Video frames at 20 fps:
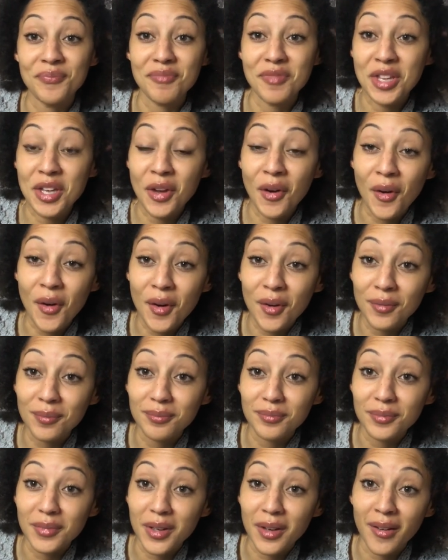yarn
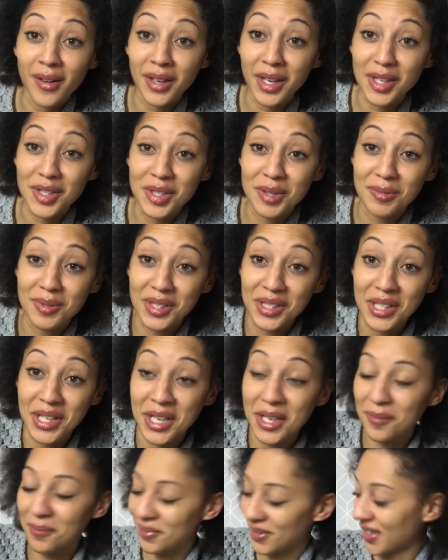and get some
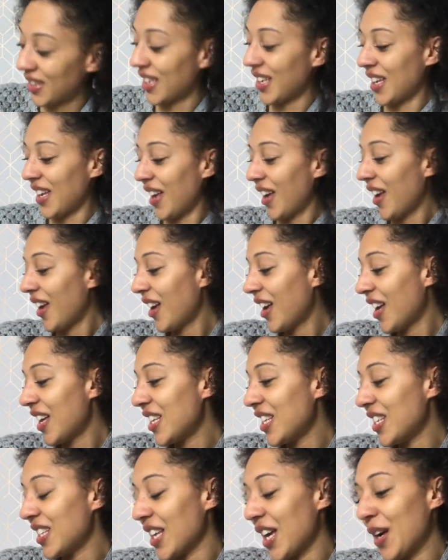sleep.
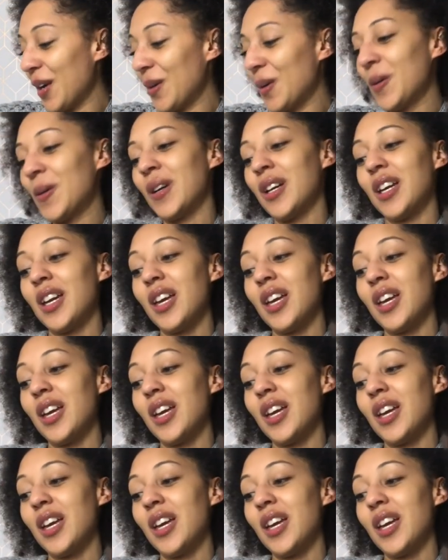So